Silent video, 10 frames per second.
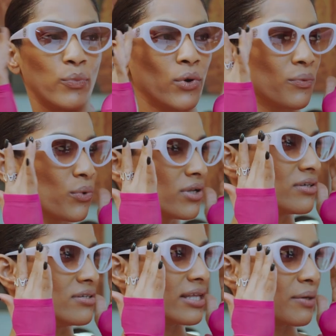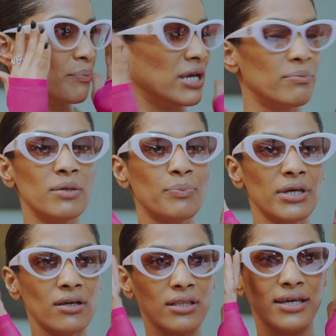what are these, like baby
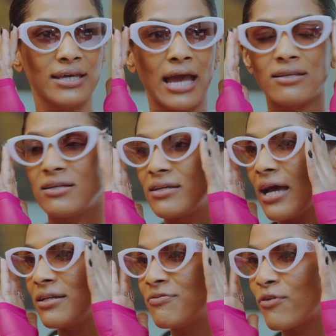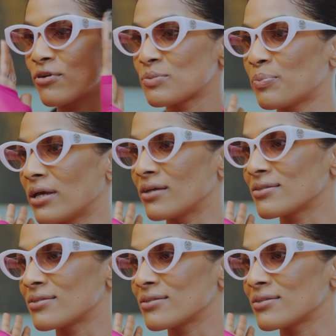pink, like candy floss pink